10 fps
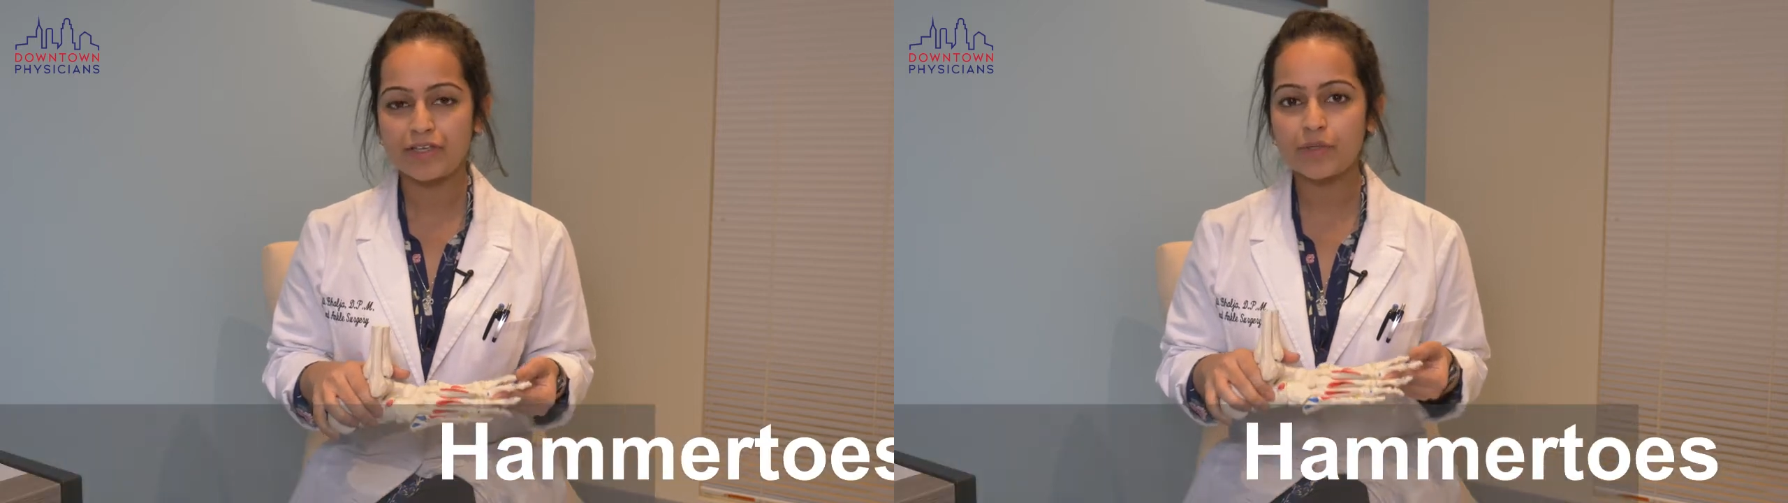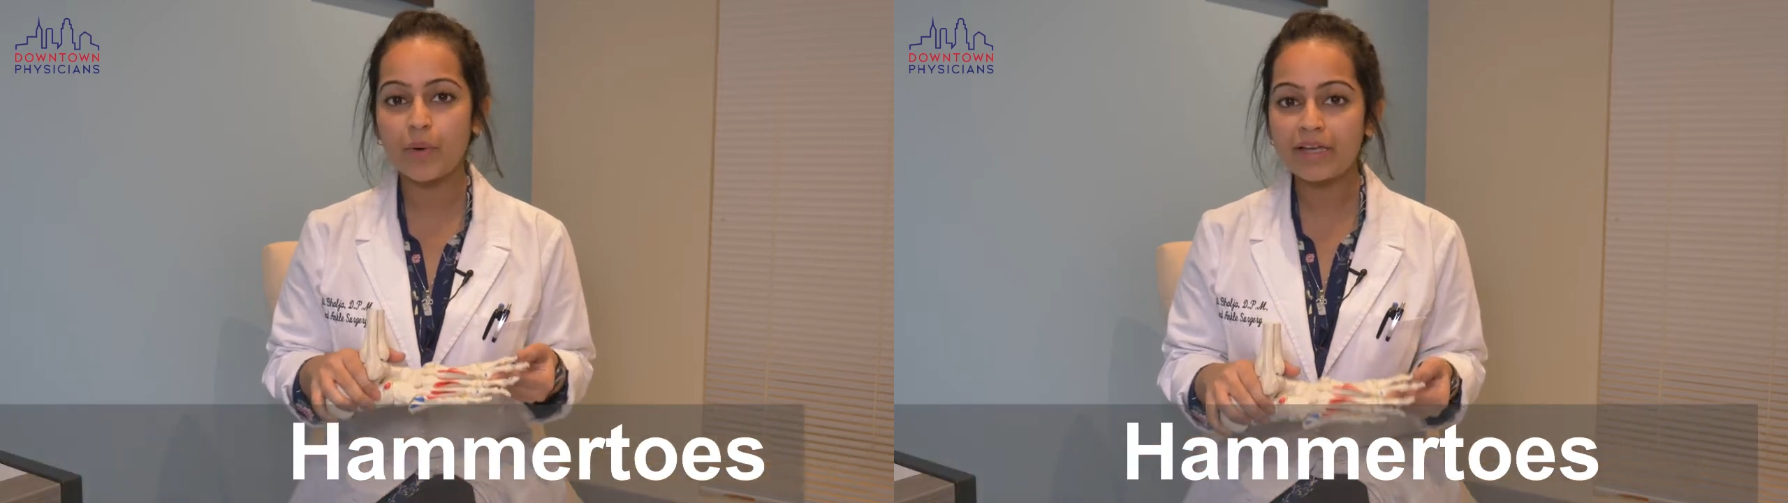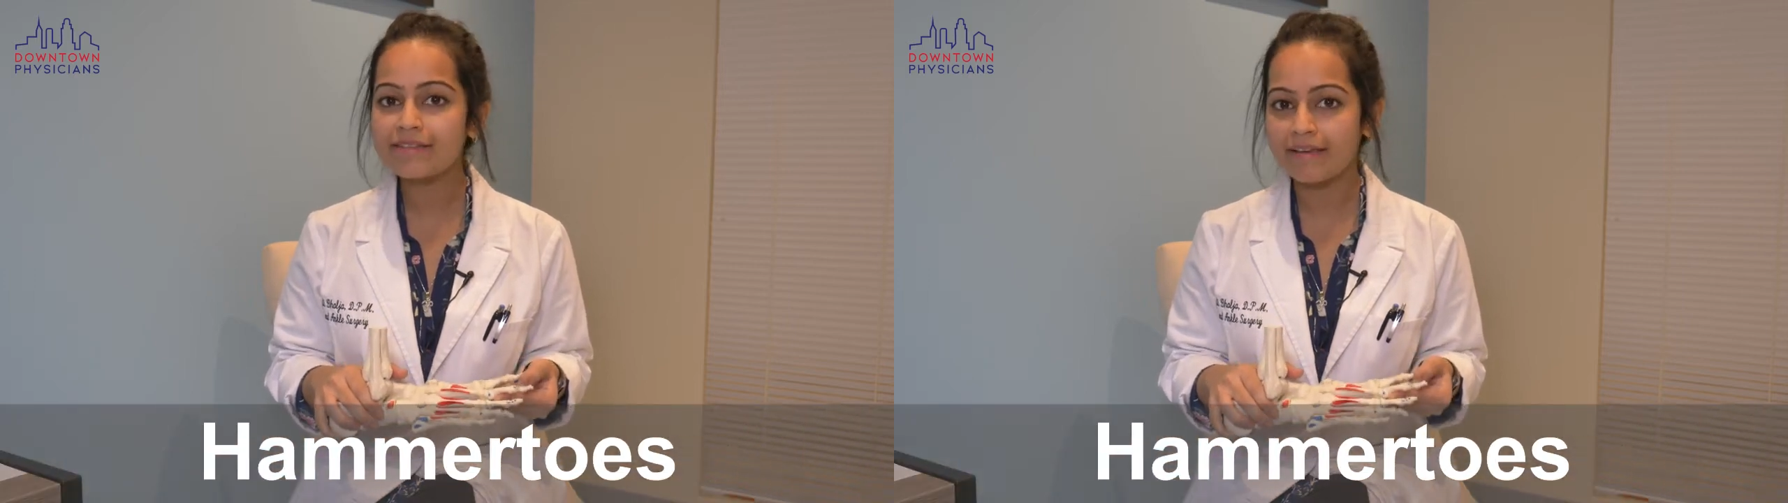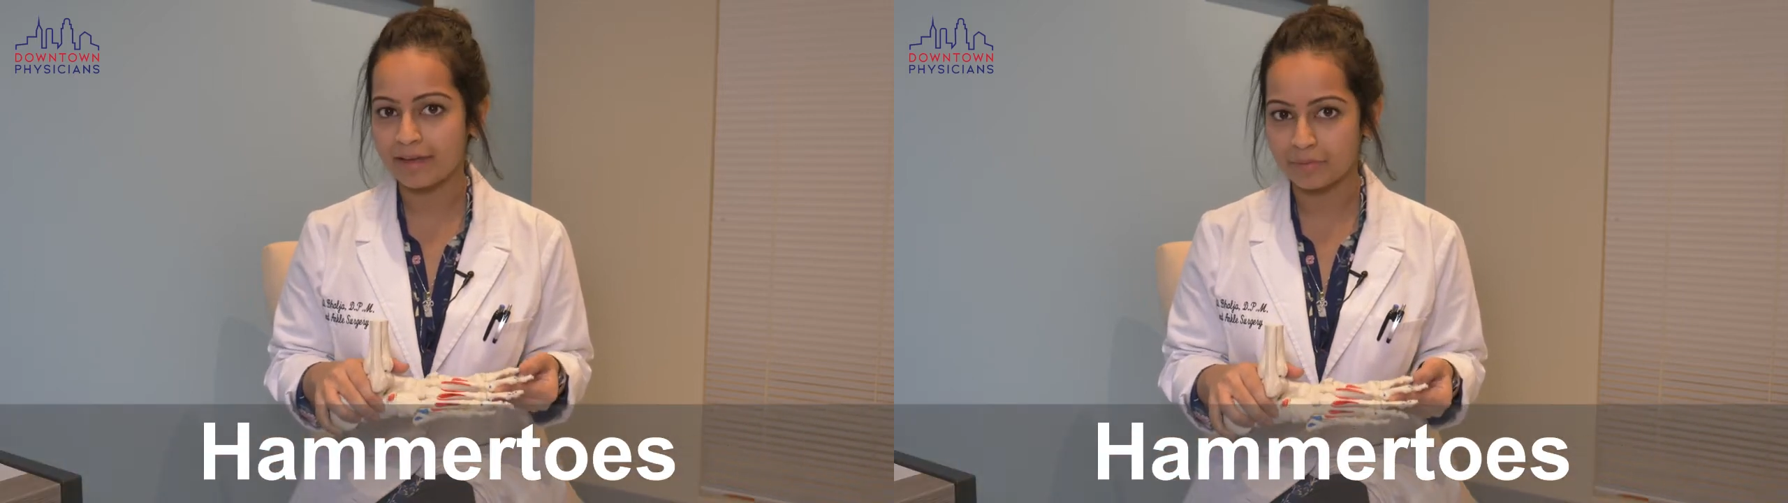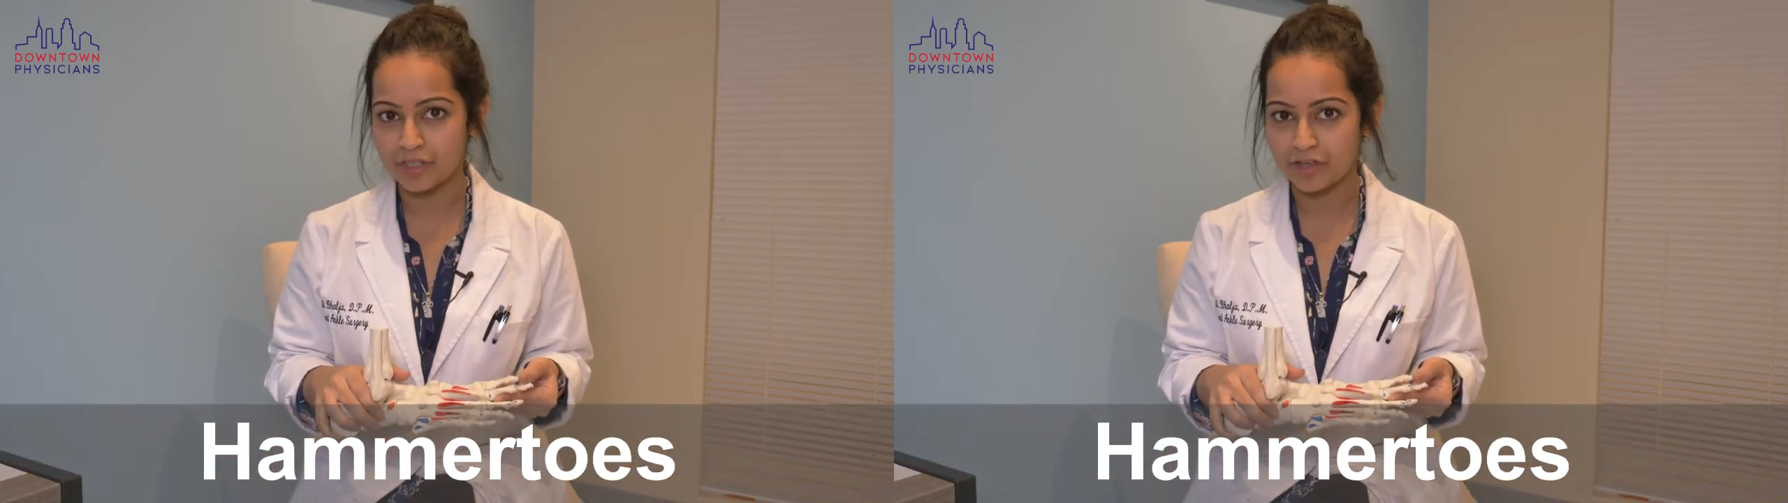So what is a
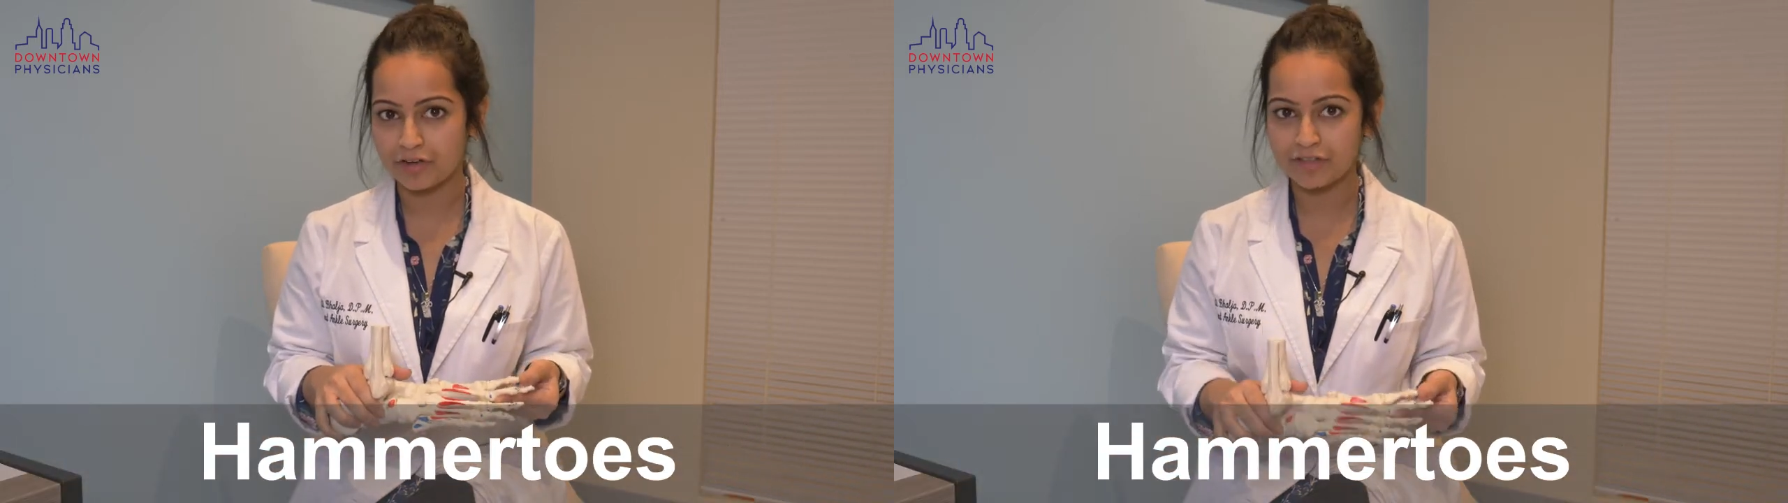hammertoe?